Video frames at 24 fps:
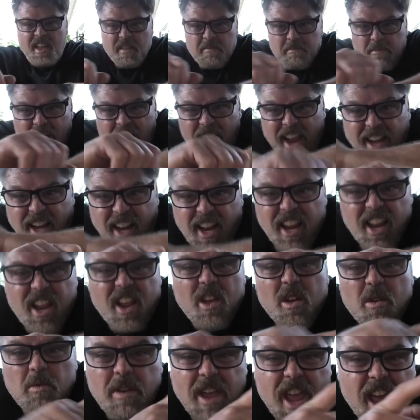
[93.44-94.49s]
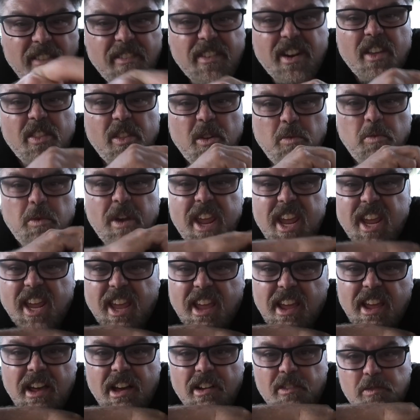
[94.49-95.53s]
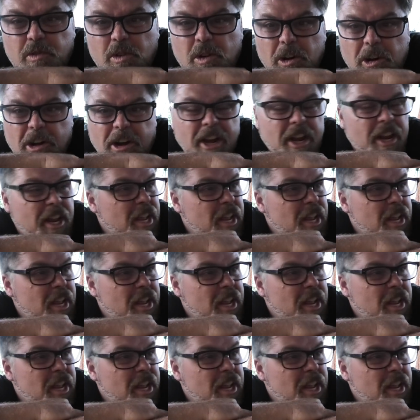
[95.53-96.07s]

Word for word: But we have another week of work,